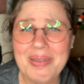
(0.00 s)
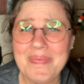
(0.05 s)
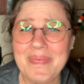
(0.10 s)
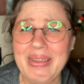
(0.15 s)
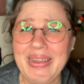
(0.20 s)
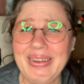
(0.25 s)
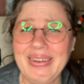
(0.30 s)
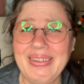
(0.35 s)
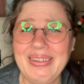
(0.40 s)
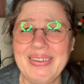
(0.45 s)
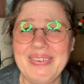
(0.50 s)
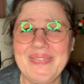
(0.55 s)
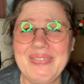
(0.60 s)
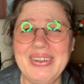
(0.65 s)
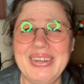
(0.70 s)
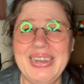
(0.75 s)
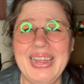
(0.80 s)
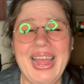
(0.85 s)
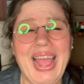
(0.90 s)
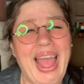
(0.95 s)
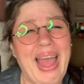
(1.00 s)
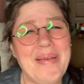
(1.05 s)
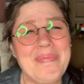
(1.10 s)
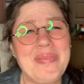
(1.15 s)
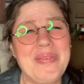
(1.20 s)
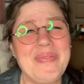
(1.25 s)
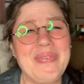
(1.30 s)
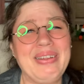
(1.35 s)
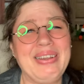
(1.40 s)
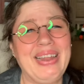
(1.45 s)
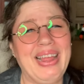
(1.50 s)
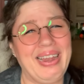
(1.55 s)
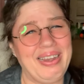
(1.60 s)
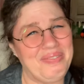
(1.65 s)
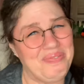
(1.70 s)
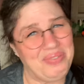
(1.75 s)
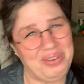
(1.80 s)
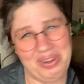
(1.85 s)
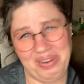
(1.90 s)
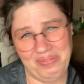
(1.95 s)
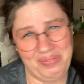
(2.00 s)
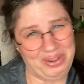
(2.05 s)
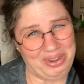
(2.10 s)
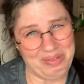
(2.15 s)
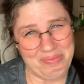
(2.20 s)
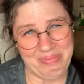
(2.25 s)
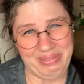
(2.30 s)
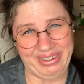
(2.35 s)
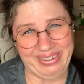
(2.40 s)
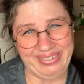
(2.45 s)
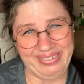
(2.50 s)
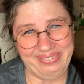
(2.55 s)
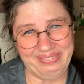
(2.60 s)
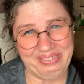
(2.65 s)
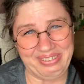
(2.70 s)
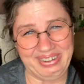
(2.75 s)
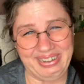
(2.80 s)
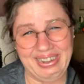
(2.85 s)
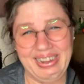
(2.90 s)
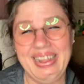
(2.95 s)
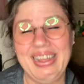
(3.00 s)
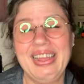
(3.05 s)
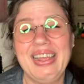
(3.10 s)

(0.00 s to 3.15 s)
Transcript: Make it a good one, a happy one, and a very, very blessed one.